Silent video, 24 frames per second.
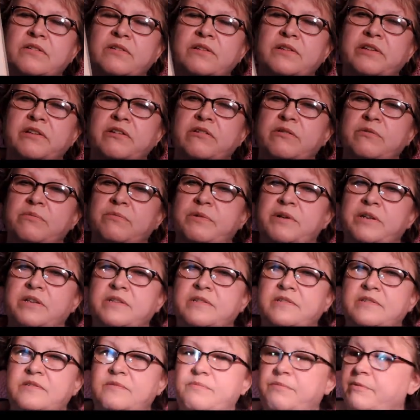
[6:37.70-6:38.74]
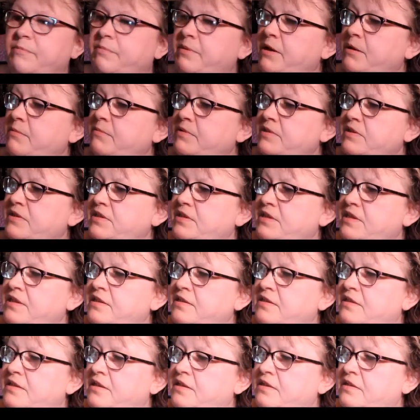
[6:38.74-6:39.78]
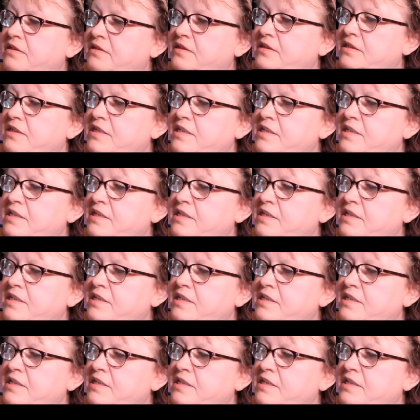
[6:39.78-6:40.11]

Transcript: earlier ones were published in the